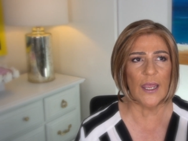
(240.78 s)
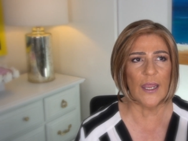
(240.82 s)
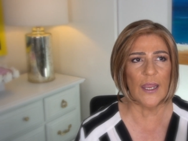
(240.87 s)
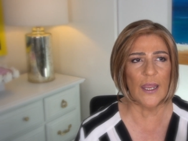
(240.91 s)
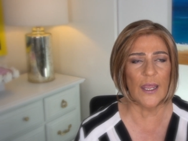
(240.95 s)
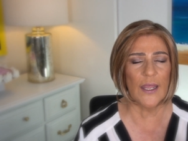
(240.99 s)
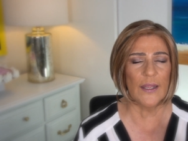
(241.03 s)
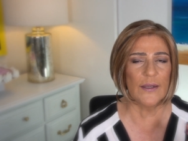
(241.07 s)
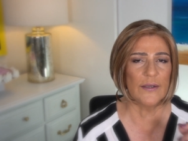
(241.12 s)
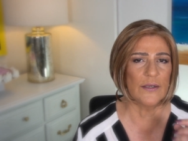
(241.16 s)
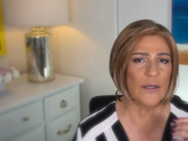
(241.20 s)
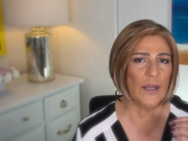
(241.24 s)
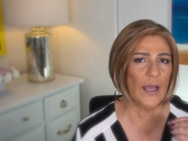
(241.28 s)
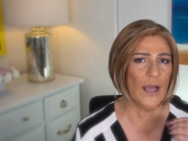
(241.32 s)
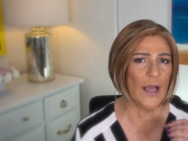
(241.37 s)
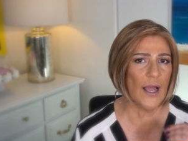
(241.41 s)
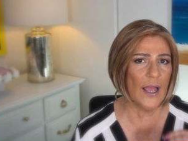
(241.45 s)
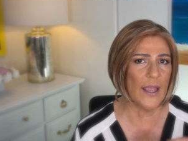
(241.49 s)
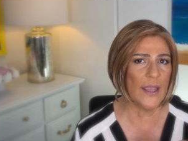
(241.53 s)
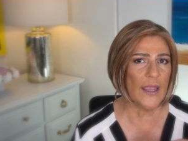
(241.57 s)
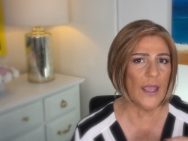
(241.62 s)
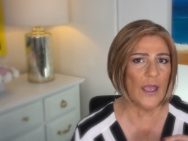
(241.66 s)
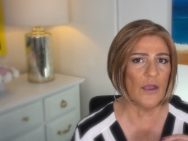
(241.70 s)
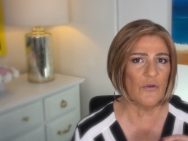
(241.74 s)
and
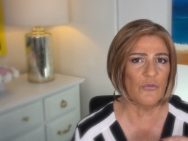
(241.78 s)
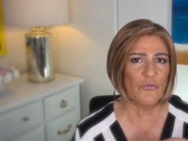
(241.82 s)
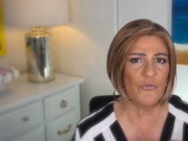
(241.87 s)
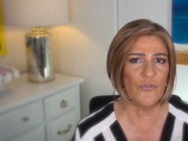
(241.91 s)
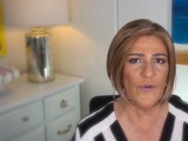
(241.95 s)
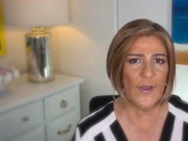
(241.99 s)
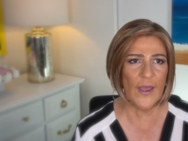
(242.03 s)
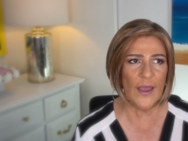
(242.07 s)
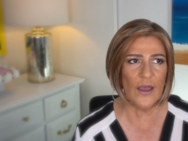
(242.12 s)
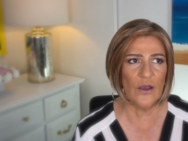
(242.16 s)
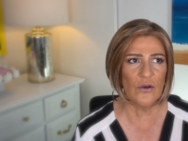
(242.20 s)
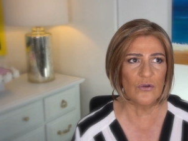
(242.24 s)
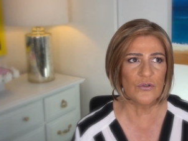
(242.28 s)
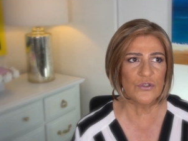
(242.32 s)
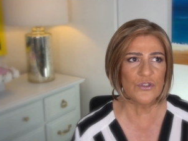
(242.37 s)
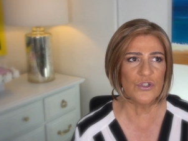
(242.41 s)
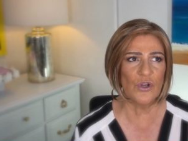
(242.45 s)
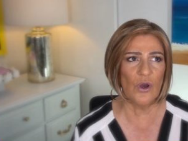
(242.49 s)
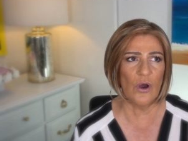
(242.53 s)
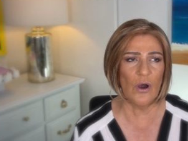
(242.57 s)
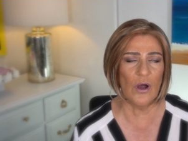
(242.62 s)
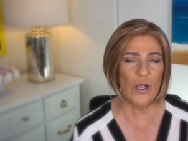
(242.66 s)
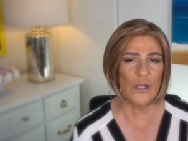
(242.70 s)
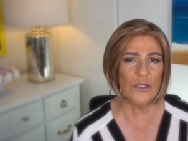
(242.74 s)
I have found
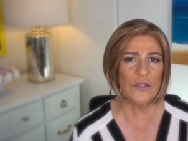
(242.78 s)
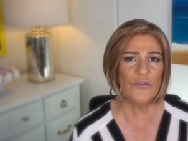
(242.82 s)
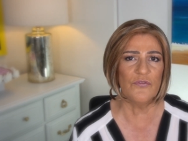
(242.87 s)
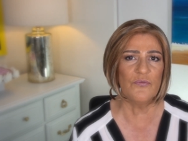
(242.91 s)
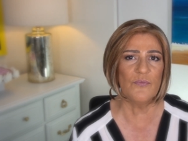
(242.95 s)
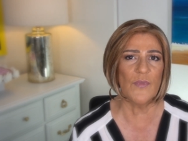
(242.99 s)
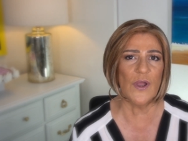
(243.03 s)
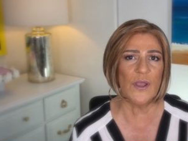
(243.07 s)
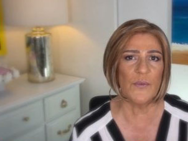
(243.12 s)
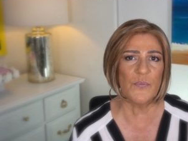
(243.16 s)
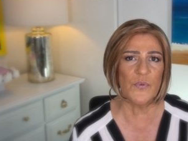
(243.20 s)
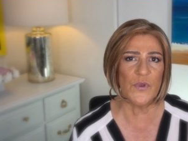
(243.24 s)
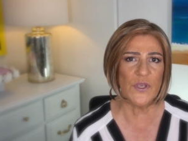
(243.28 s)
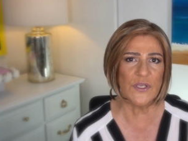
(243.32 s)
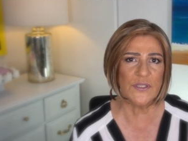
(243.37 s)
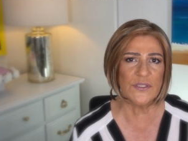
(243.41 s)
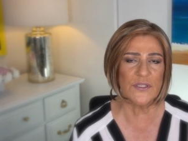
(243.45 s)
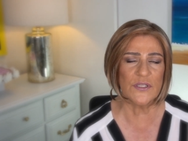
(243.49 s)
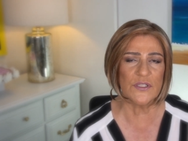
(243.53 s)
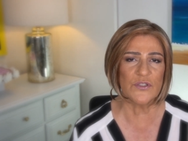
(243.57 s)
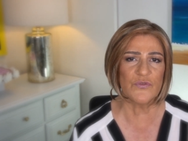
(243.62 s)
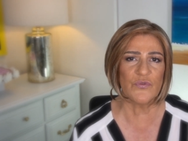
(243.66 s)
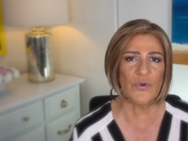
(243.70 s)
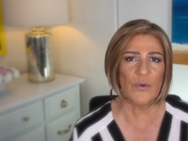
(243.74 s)
all of my
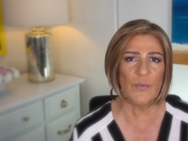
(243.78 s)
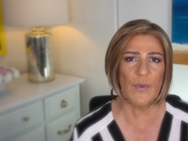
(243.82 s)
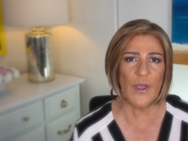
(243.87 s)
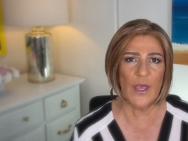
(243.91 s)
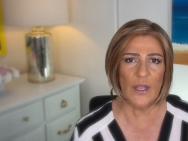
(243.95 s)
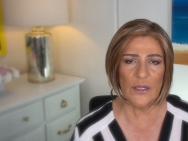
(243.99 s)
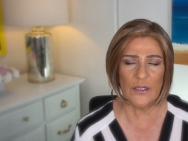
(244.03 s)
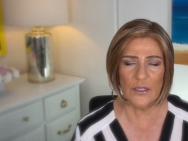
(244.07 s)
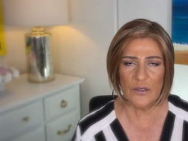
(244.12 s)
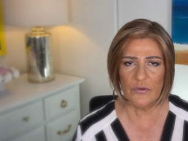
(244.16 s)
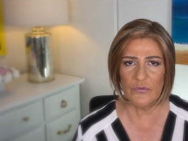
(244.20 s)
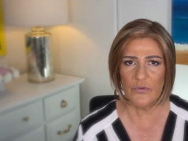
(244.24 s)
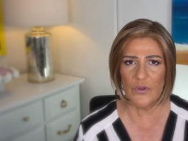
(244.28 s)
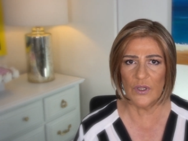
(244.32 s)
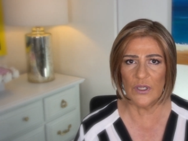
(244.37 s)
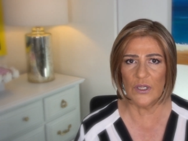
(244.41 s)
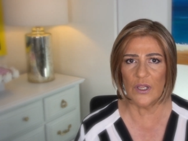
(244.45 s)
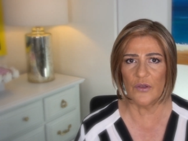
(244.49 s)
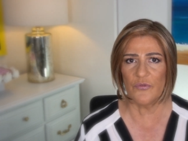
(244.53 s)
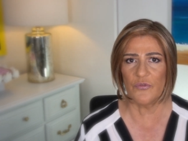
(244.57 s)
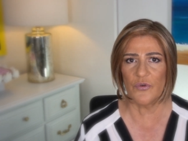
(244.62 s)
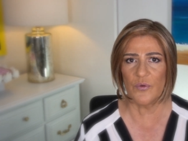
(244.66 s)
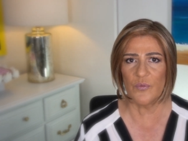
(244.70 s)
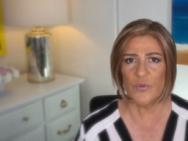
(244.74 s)
pieces from Ellen
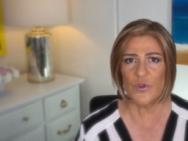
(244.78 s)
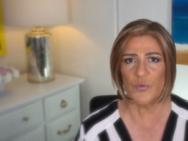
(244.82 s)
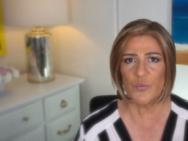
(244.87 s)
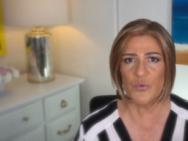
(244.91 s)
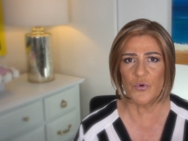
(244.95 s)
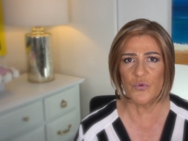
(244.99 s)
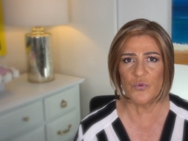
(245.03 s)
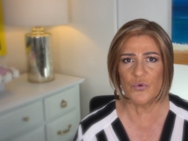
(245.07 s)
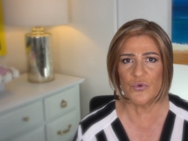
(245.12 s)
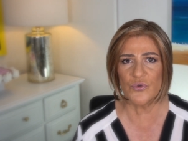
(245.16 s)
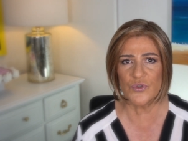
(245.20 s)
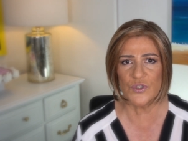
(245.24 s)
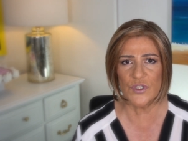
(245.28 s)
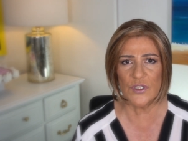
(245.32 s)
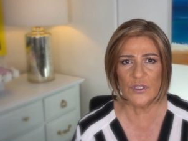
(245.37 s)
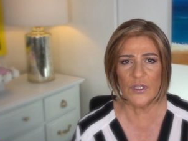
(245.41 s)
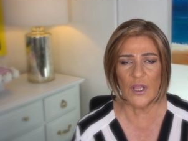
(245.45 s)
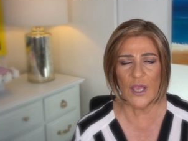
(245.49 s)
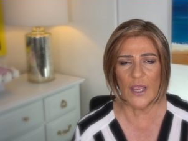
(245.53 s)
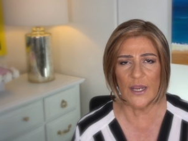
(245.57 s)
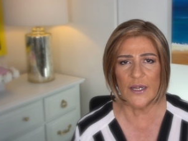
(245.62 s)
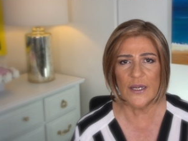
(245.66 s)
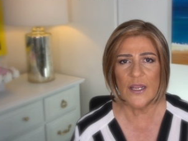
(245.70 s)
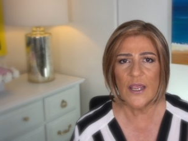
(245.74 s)
Wille from the Perucci
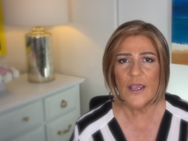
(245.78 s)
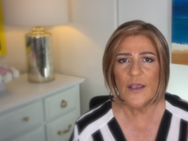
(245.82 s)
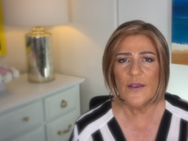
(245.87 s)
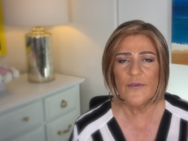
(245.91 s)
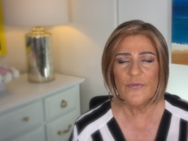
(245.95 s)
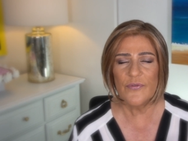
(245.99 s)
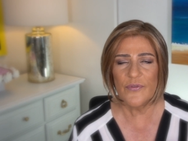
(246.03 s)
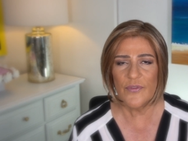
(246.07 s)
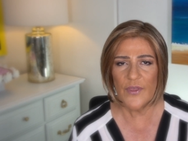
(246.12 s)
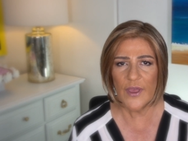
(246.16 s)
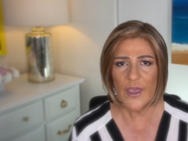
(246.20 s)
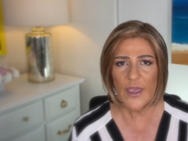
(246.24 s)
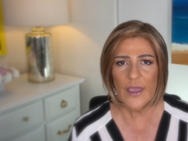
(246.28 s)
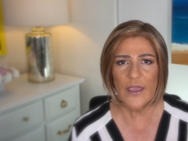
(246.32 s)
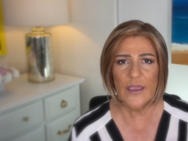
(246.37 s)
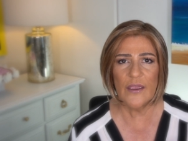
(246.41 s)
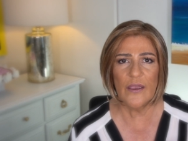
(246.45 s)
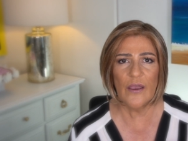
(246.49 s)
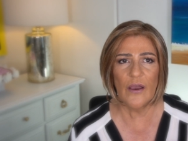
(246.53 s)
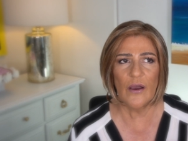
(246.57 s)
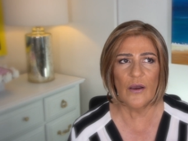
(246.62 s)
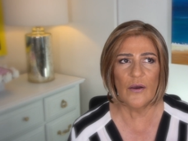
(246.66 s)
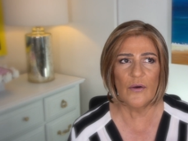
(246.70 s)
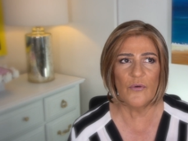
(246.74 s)
line,
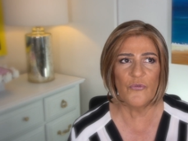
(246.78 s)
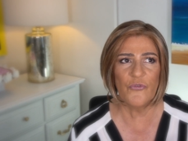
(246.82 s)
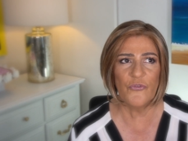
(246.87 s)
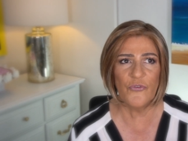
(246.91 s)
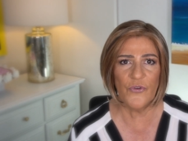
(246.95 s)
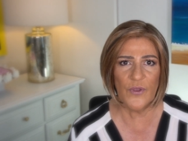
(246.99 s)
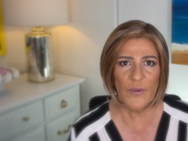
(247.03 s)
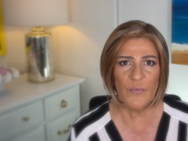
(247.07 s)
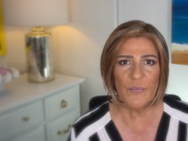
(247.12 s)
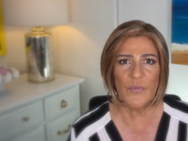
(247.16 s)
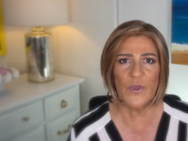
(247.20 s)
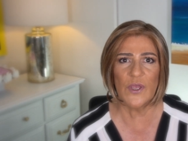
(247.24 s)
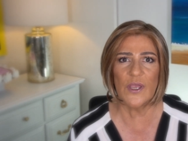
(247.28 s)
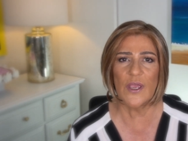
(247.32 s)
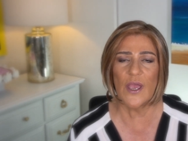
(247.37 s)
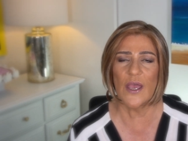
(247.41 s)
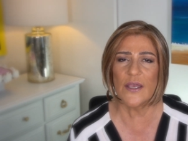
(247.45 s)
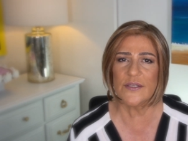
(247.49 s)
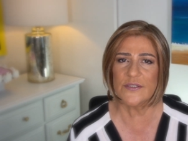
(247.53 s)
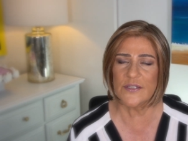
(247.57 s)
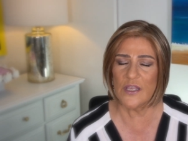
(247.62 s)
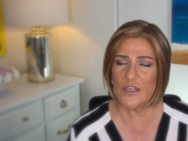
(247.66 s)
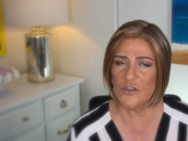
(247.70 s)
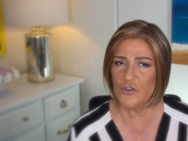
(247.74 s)
they fit me
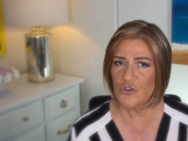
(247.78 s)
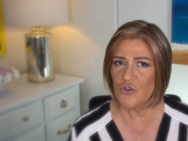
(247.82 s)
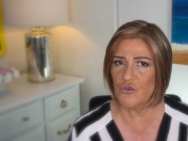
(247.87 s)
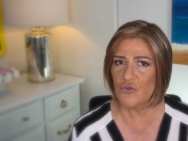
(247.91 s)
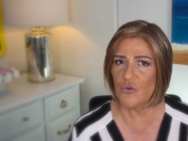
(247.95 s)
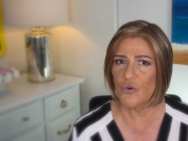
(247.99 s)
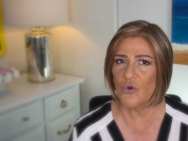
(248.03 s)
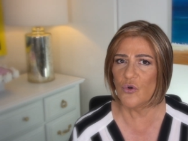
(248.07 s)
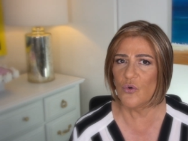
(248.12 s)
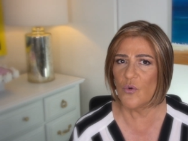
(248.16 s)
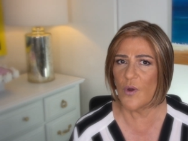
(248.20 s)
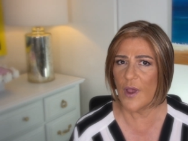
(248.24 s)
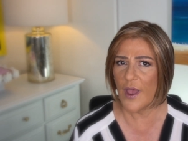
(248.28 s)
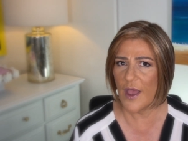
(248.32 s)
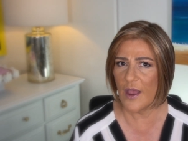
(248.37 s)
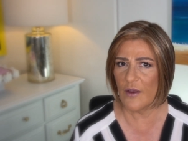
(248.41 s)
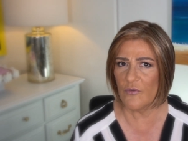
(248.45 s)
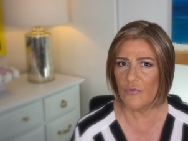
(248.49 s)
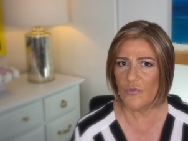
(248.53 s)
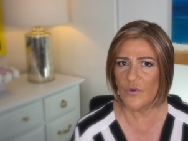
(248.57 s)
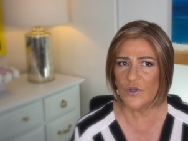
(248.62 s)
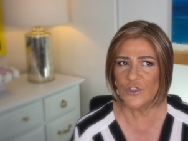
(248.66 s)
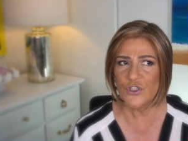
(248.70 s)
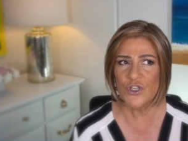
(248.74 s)
as a true
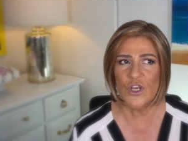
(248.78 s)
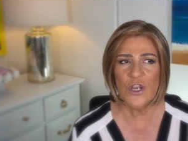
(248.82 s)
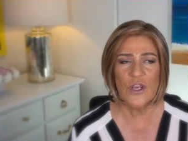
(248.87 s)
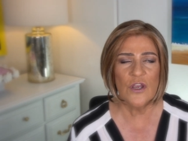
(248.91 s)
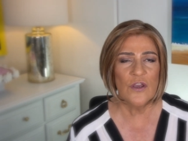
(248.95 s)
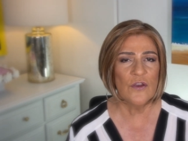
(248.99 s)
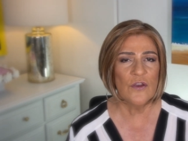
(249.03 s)
average